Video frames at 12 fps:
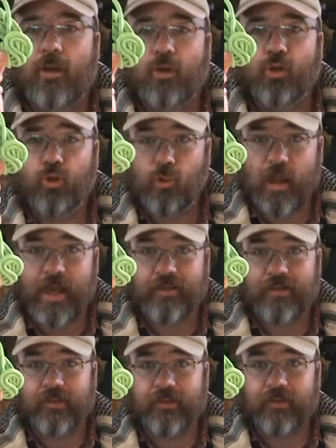
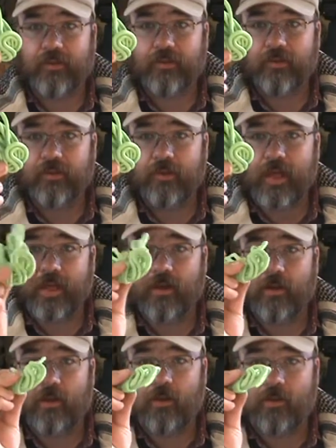Shoelaces, like
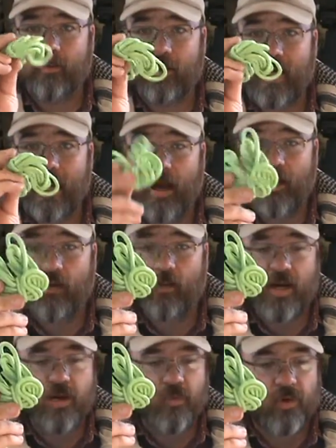neon
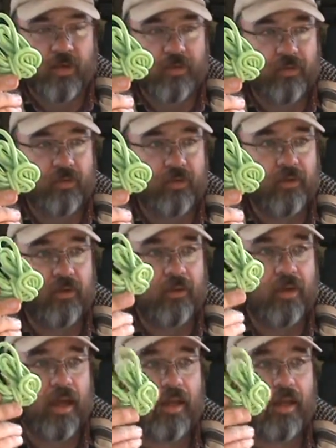green ones. I